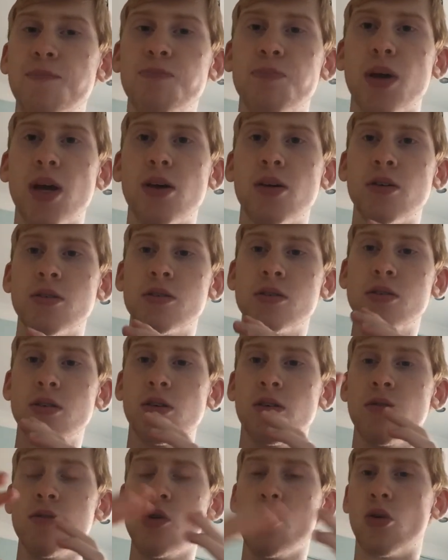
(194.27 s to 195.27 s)
because
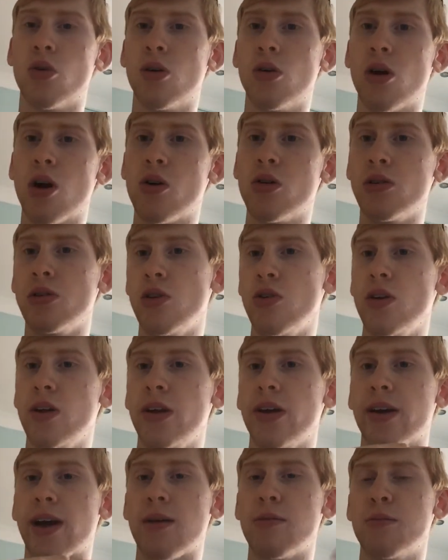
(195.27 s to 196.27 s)
of your own
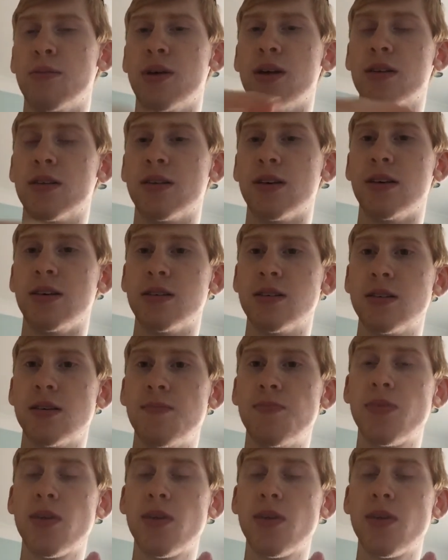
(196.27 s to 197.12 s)
nuclear capabilities.